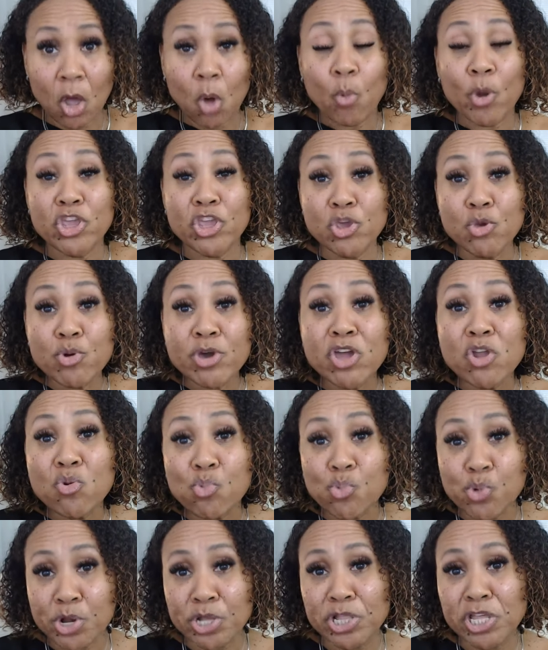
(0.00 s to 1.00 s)
When you
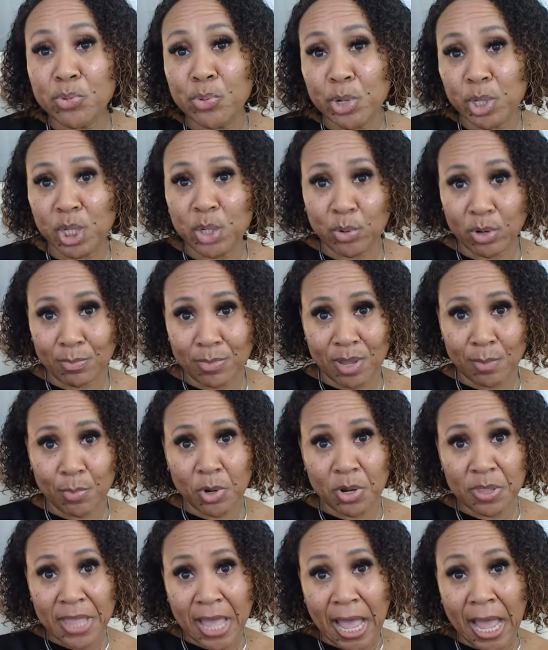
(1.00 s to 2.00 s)
can really, really
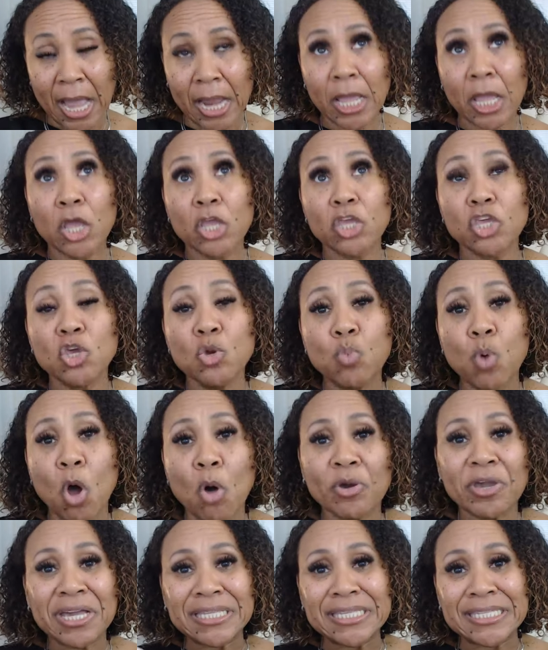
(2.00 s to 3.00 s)
remember that, you
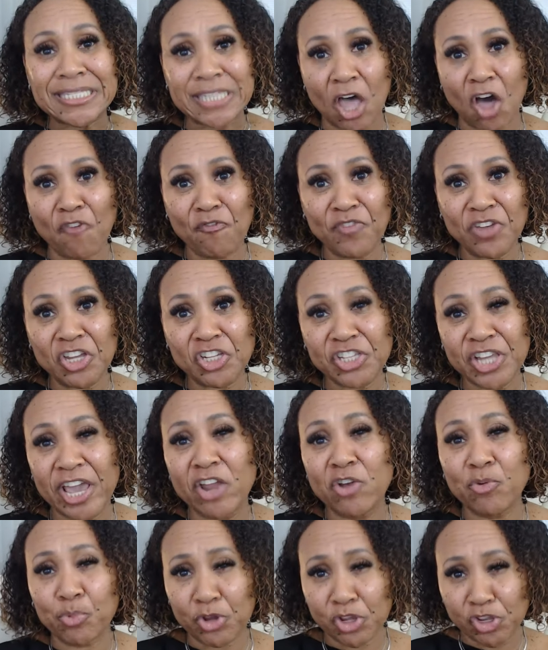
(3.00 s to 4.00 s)
won't get selfish
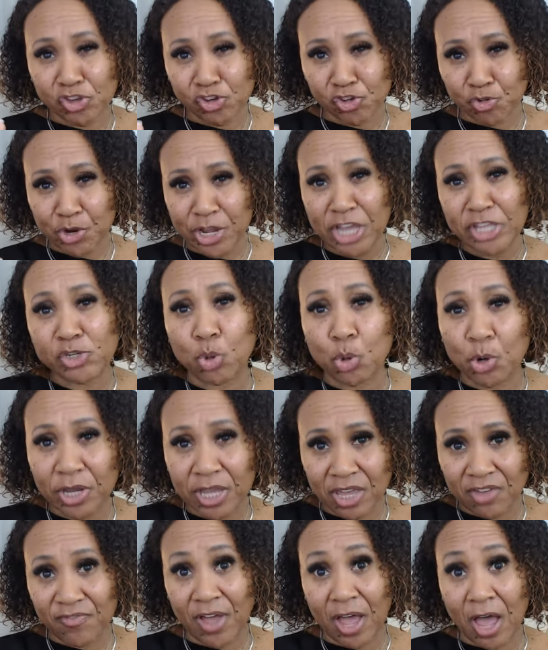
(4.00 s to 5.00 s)
and retreat or
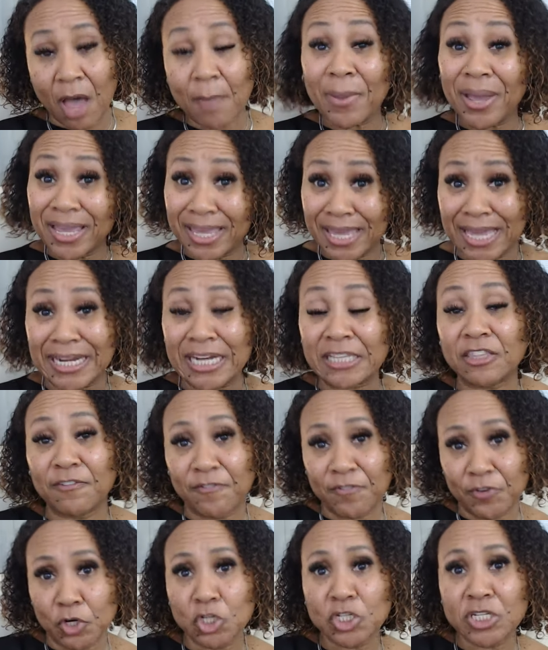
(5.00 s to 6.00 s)
give up again at the
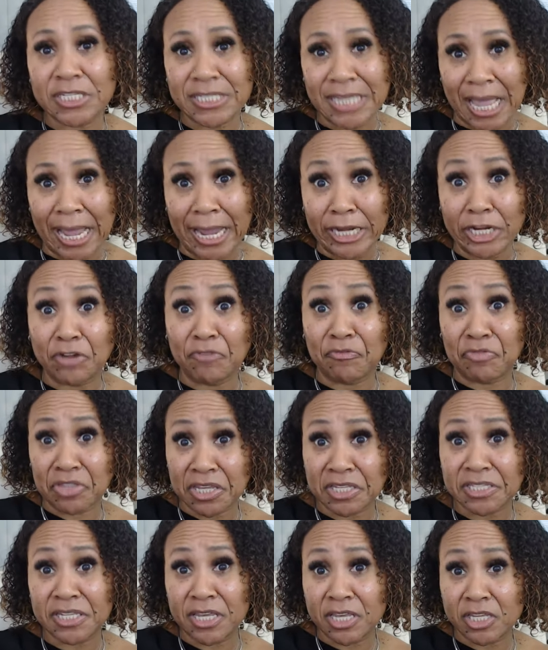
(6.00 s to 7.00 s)
first sign of
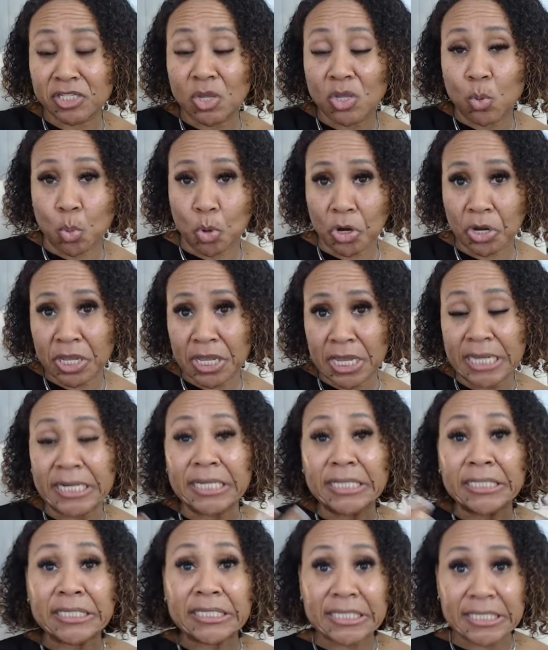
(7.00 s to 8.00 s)
this isn't working.
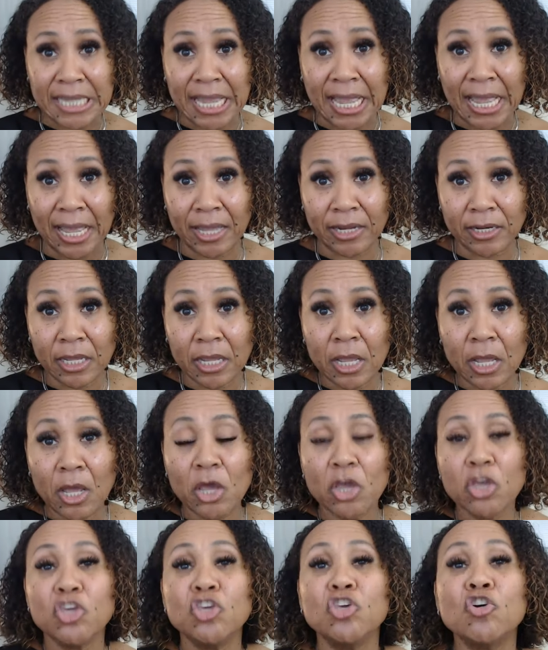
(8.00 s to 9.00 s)
Instead,
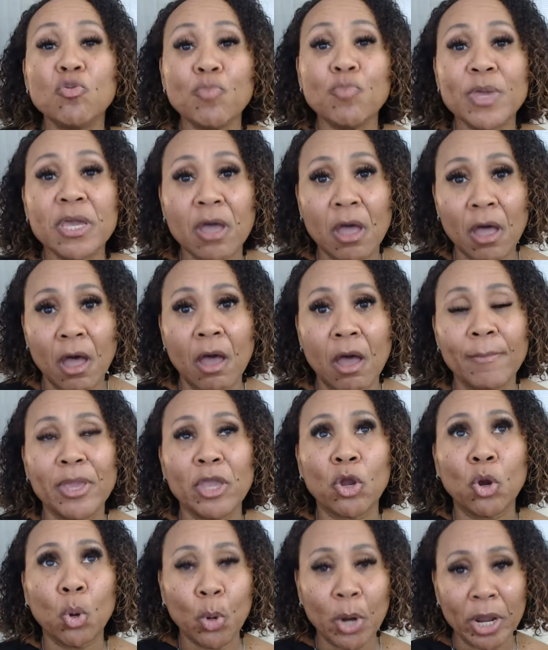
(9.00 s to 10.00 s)
you'll become
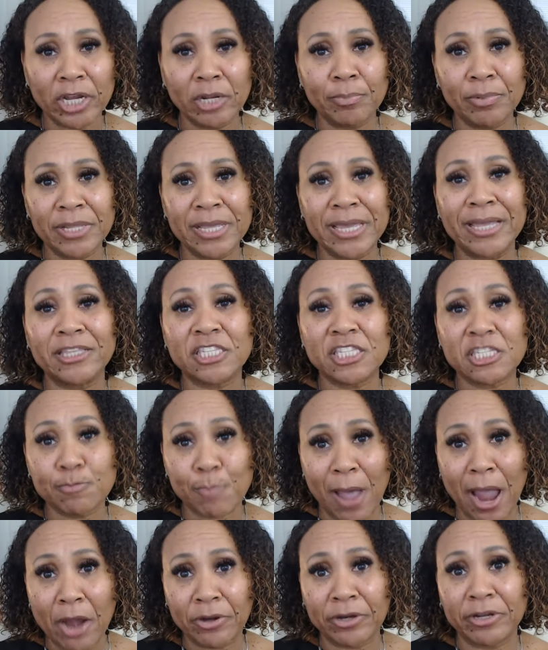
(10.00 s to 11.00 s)
incredibly
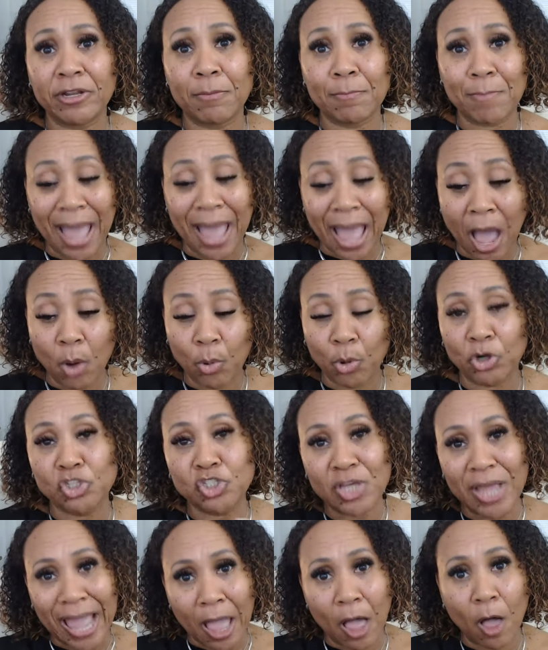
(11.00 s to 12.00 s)
inspired and empowered
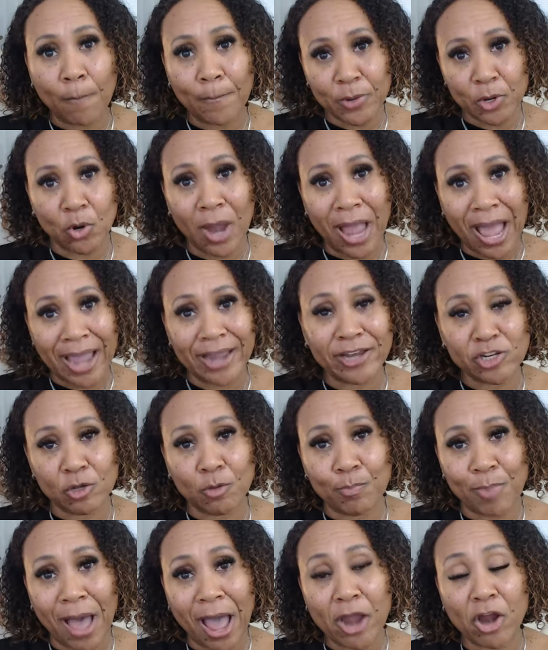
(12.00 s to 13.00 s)
to help your ideal
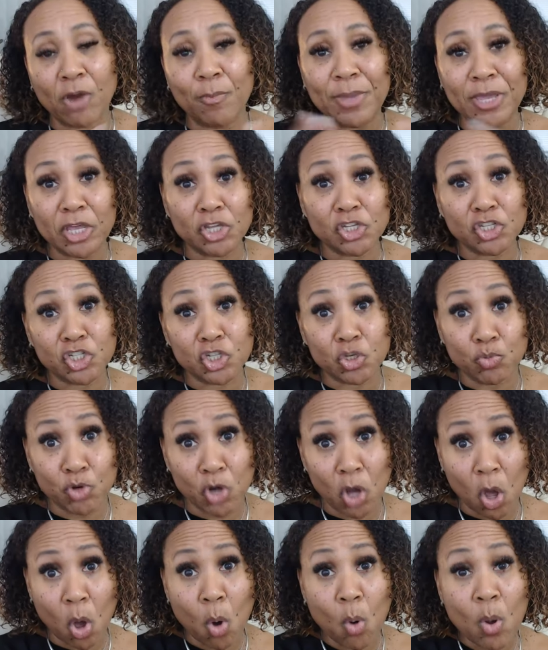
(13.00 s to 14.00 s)
buyer because you
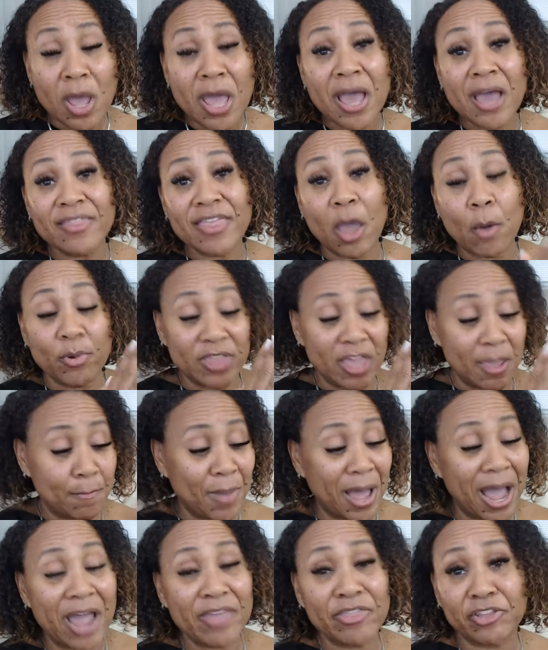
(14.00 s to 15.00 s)
know that when they
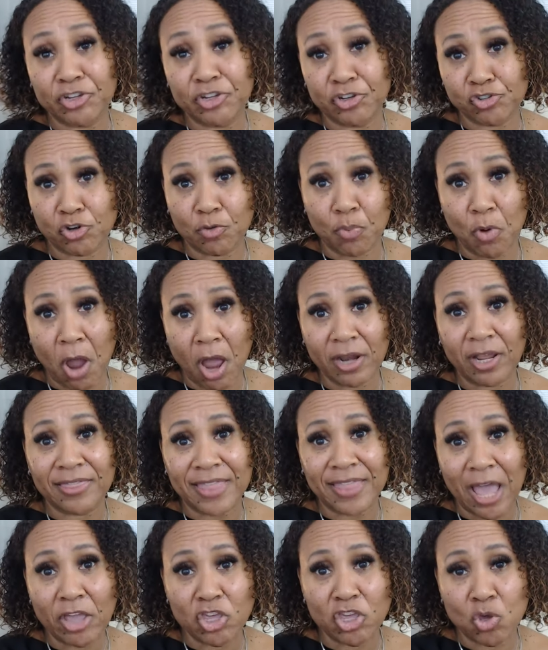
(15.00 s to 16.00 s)
buy the digital product
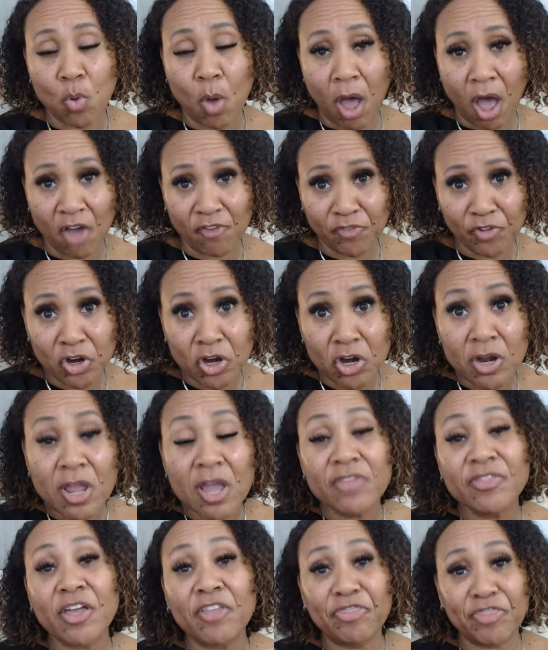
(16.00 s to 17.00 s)
that you offer,
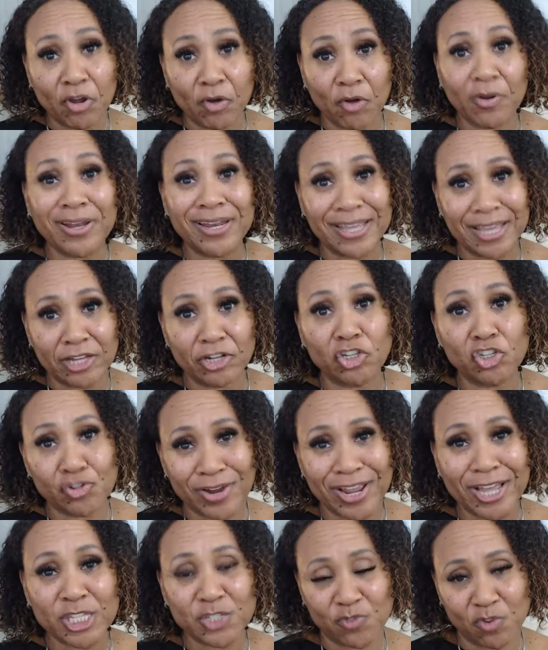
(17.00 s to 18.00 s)
that they're going to get a
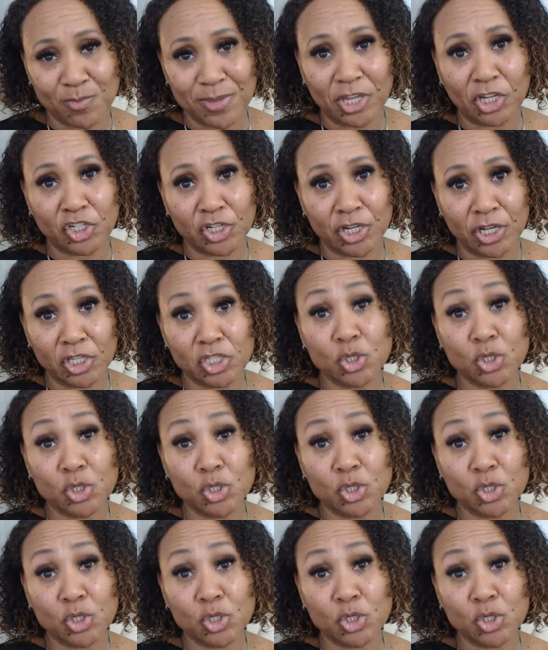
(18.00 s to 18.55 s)
transformation.